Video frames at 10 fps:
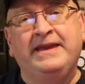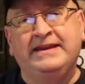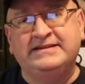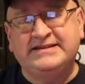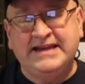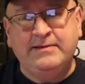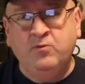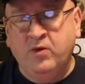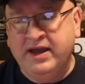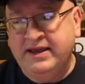In the
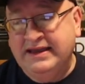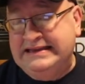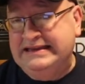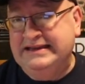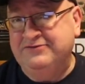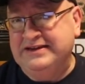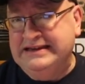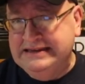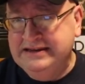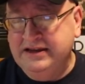same way, if
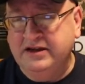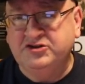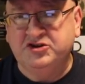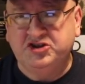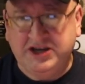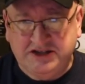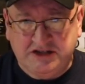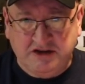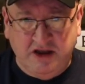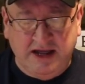India should change
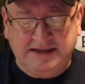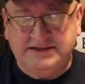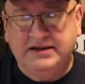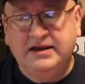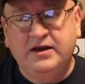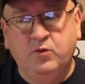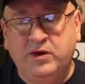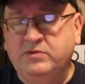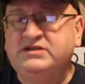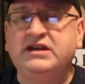its laws,
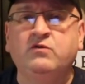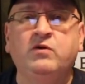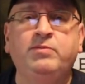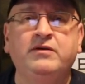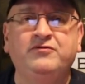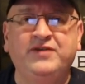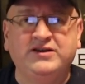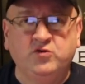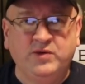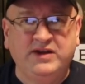we would see a ripple
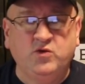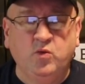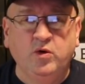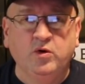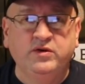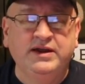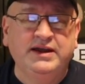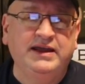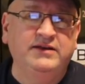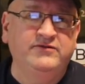effect around the world
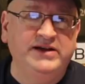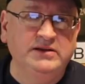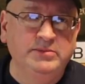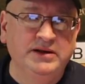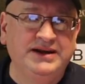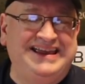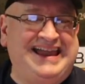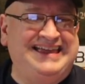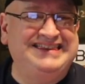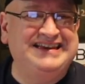in availability
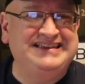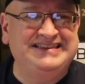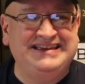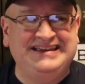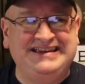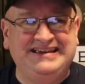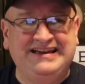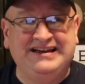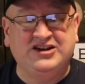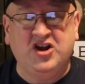and the
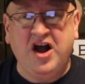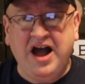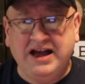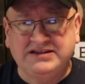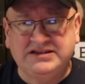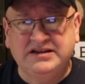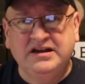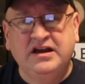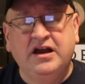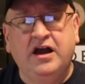cost
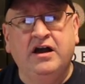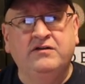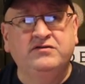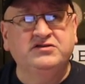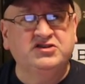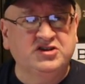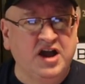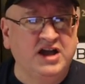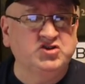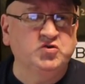of
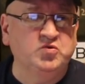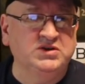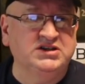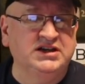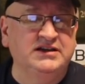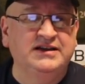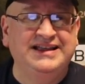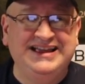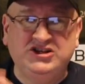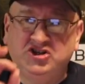Scotch whiskey.
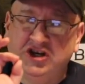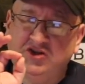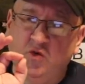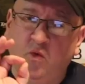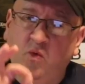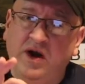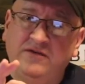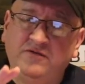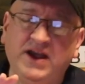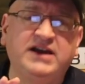It's just
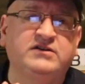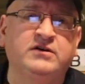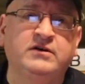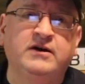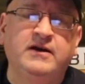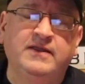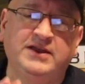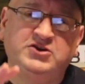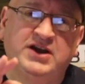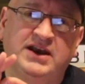one factor
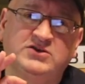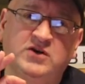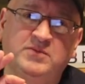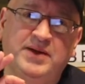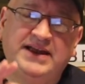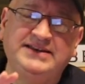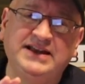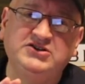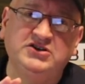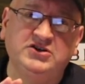that you got to sort of pay
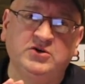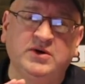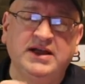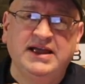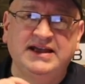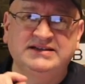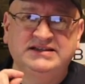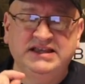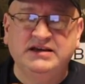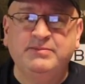attention to, is
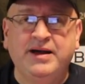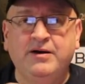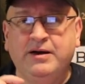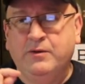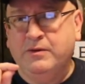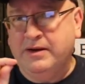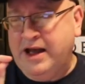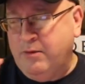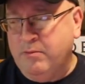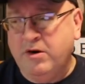think about
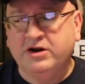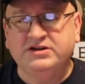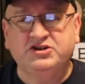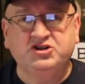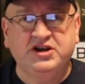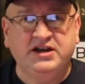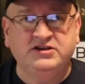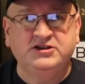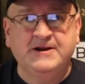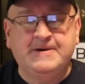how markets
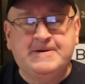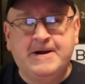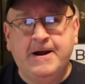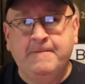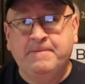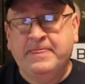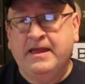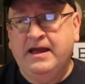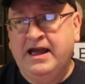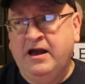change, whether
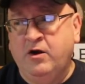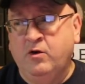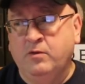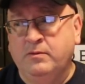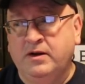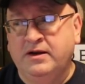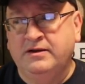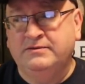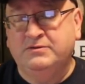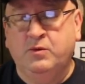
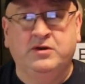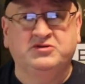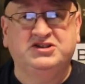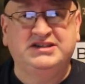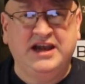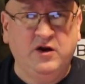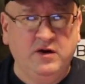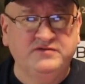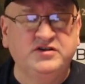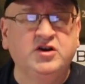it's
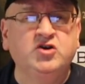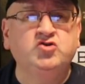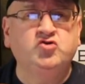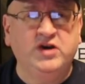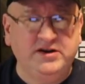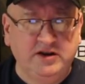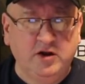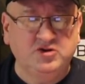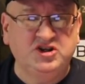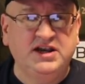tariffs, trade
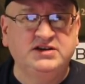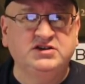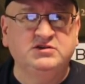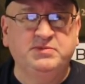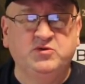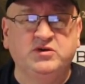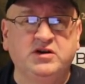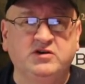negotiations between